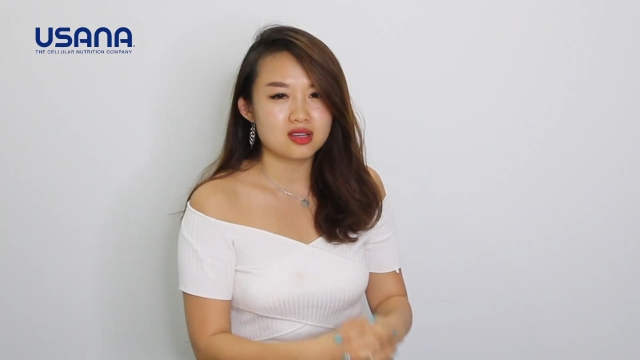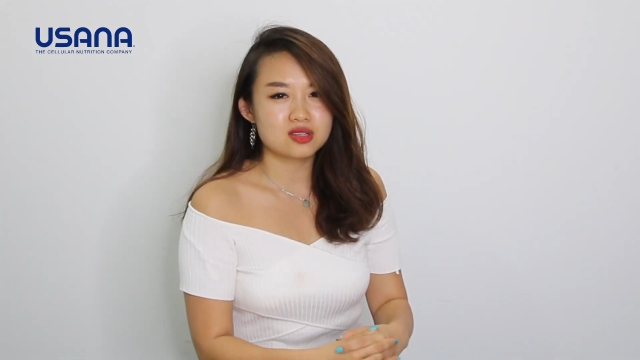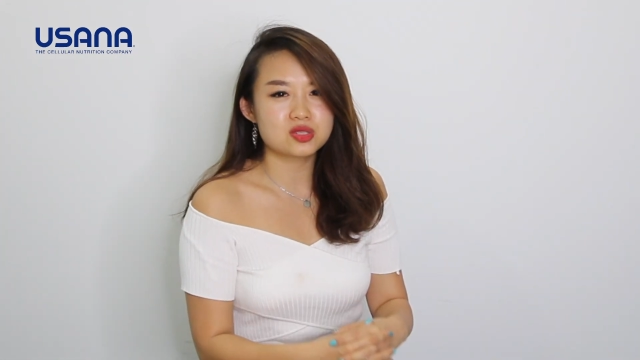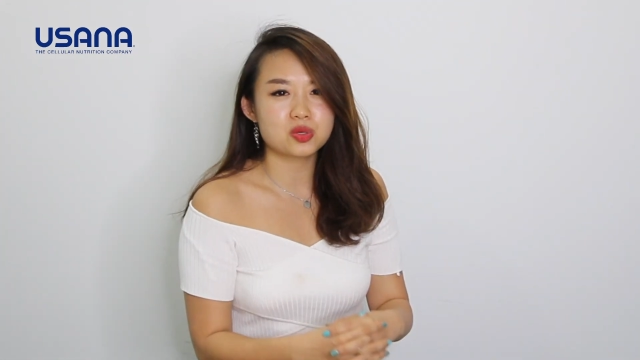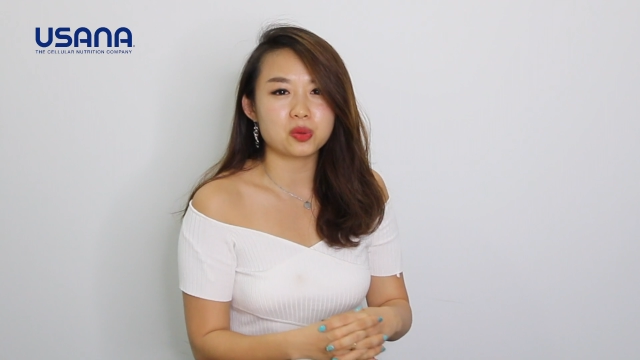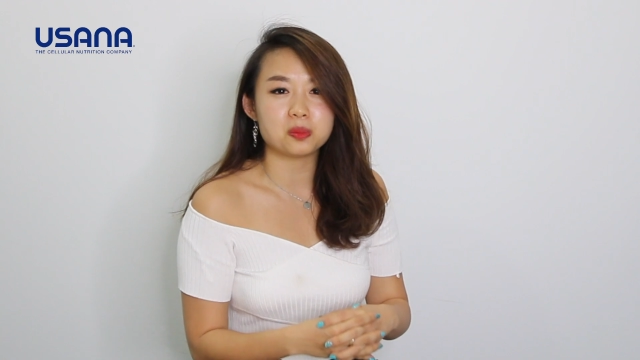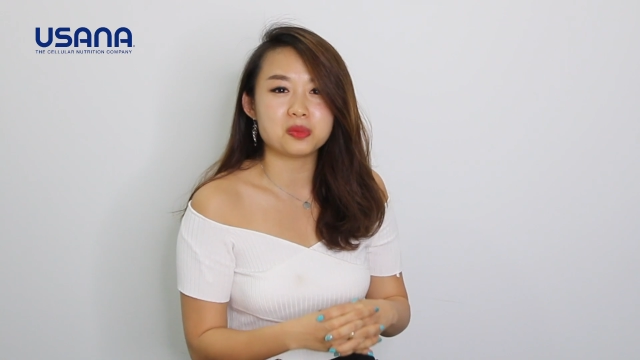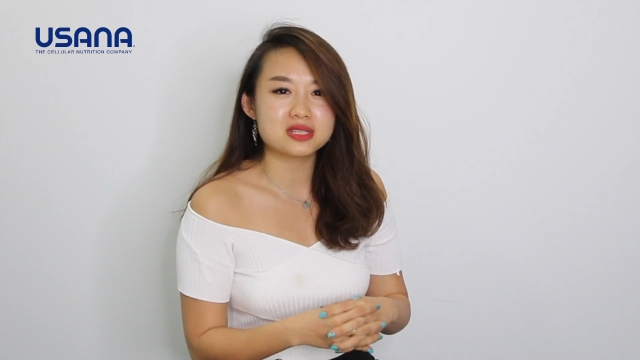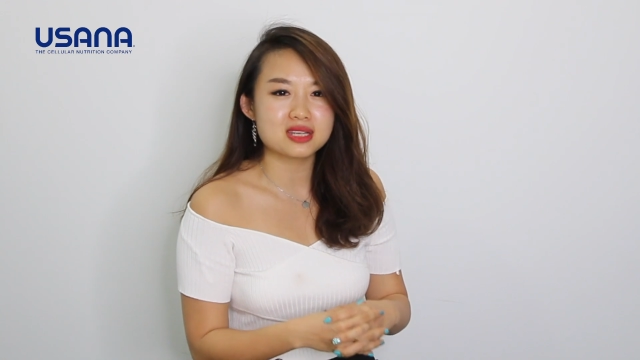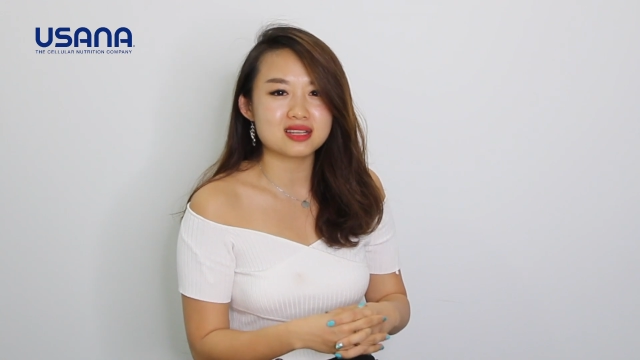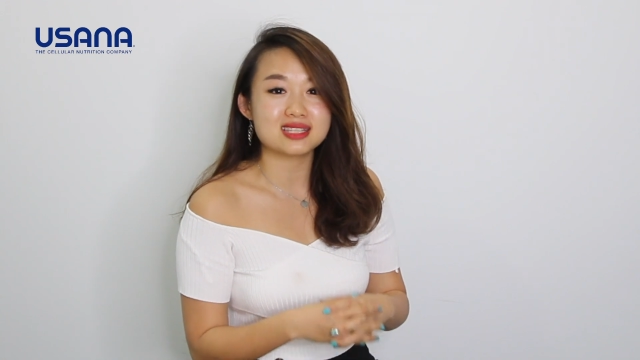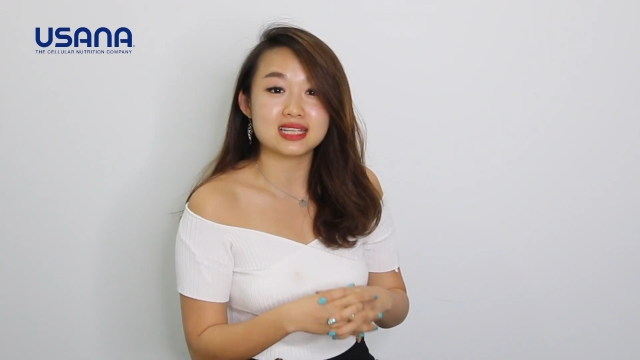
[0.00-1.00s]
So
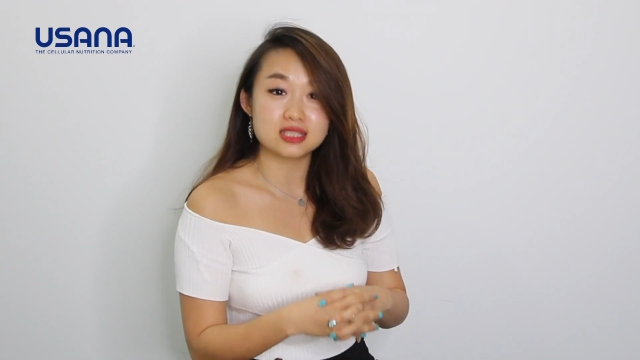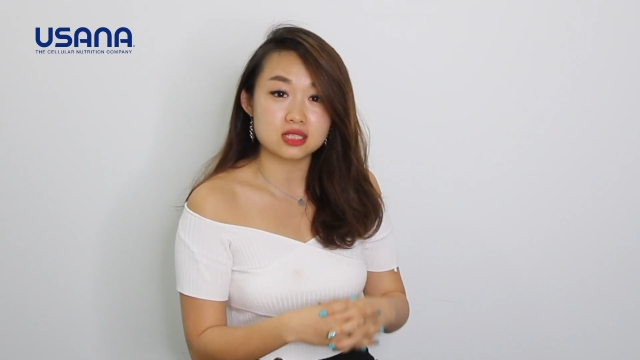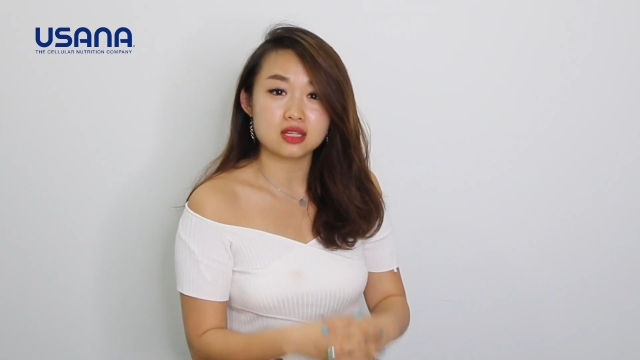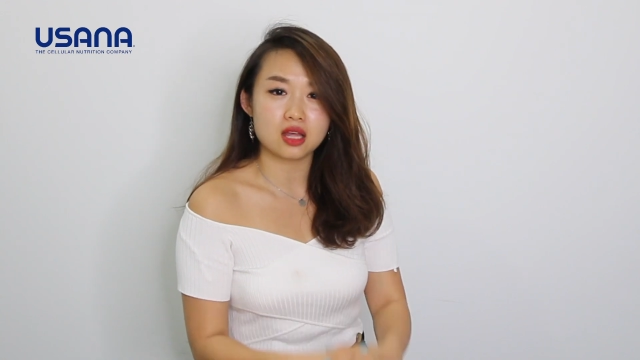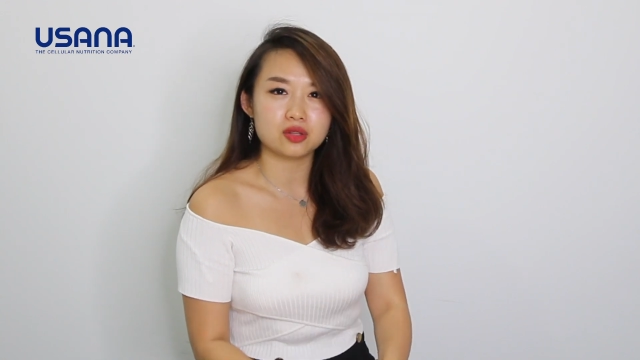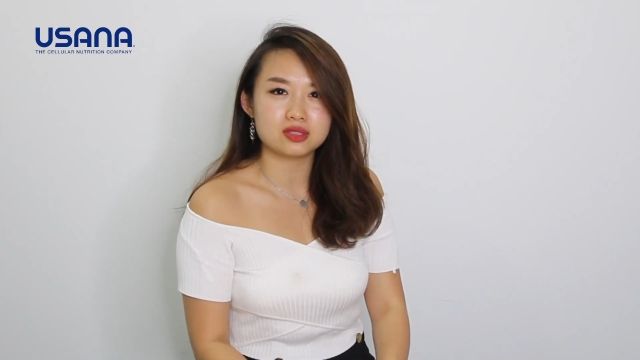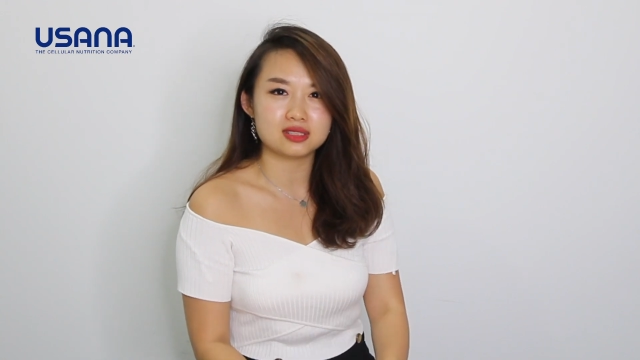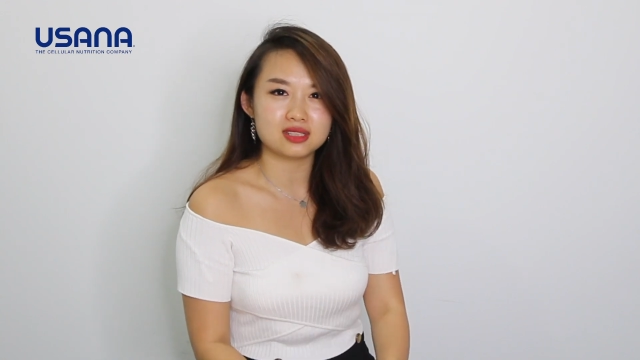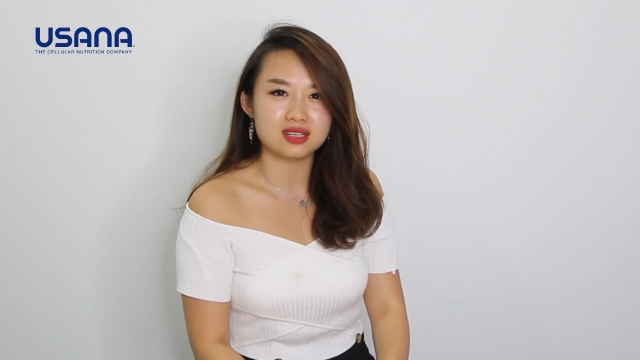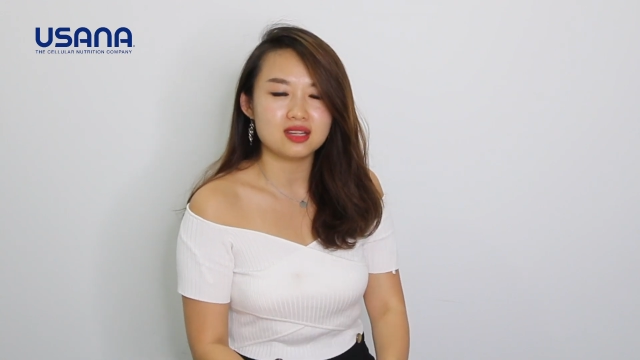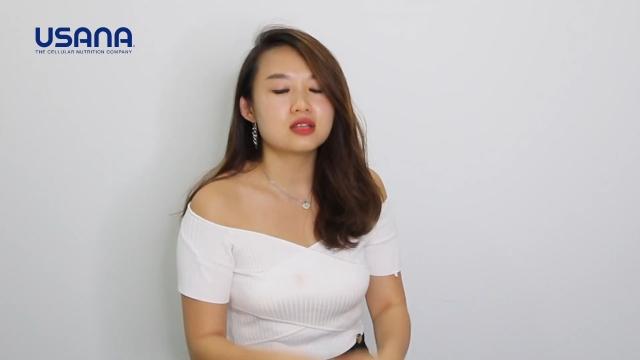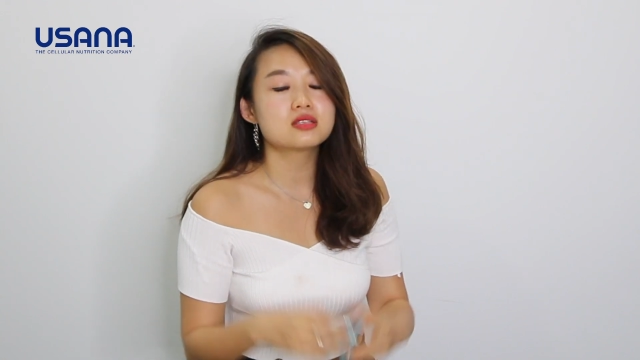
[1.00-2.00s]
besides eating
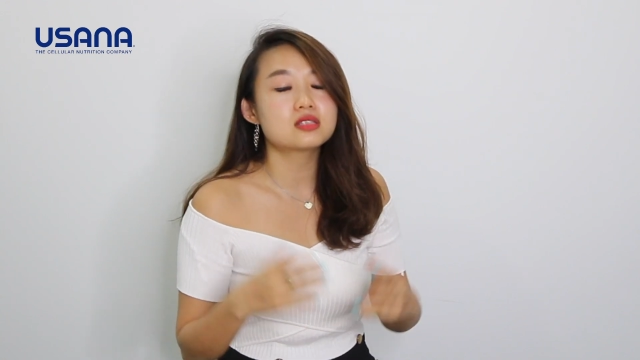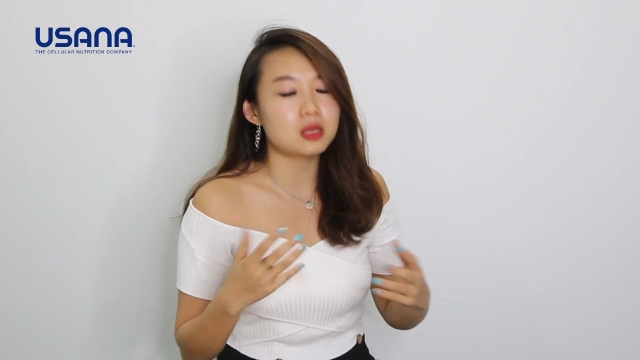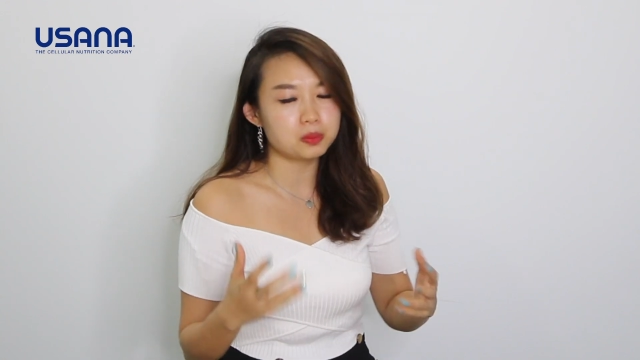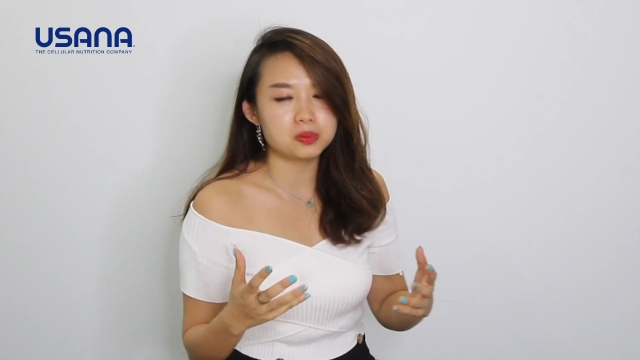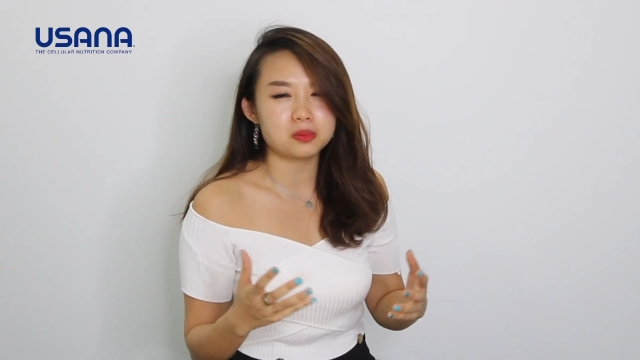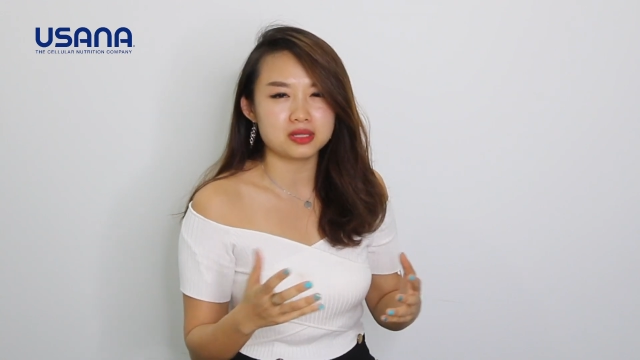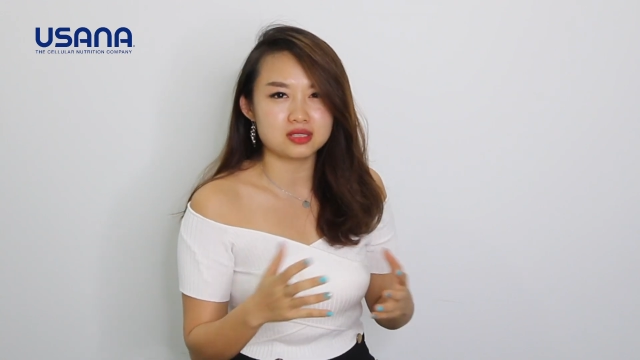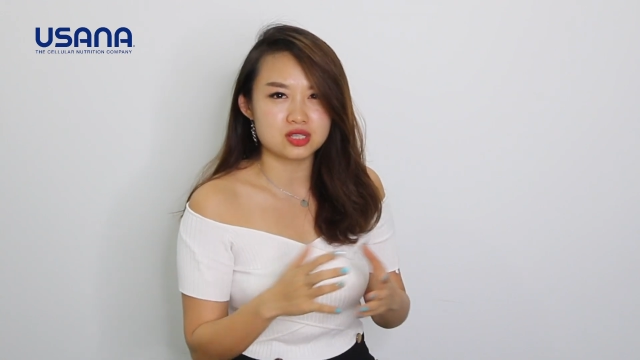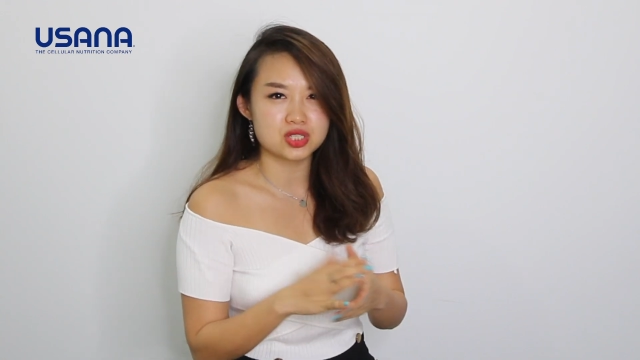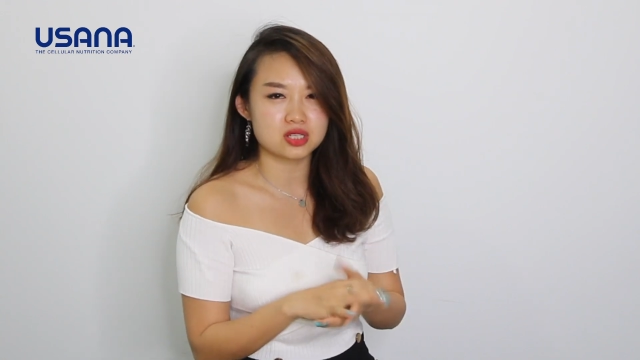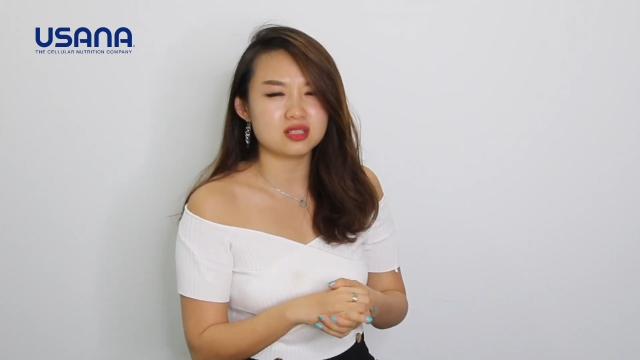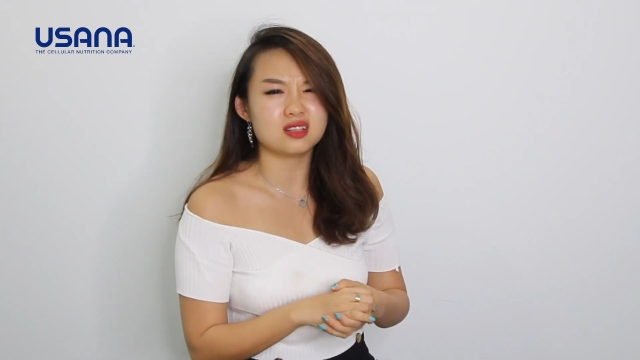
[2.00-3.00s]
healthily,
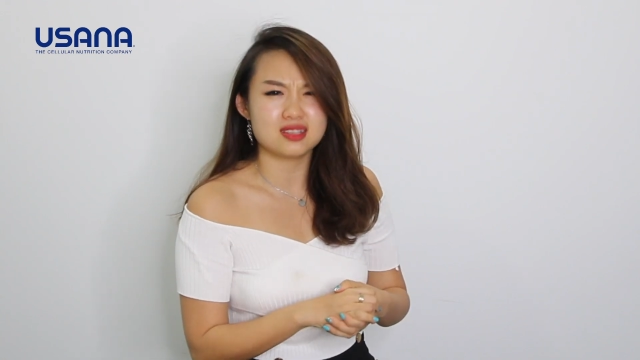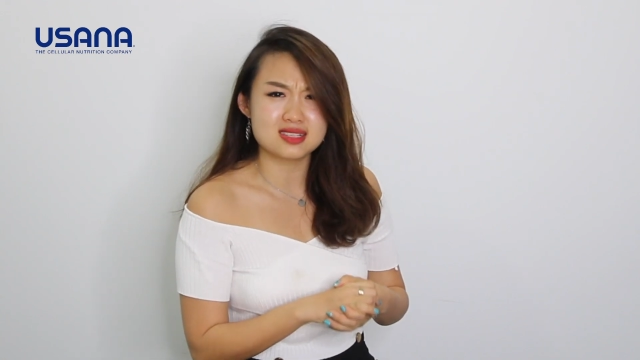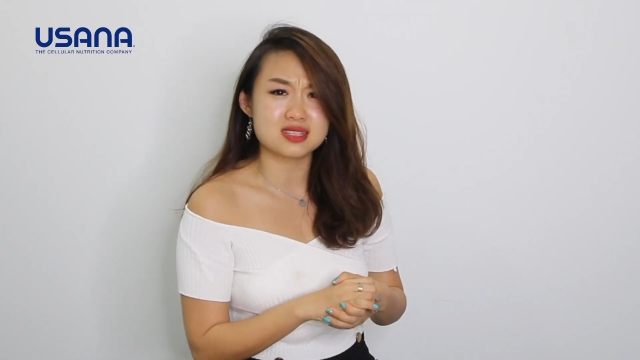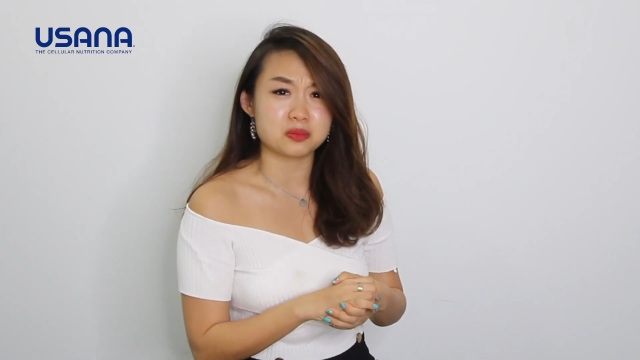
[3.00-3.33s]
supplementation is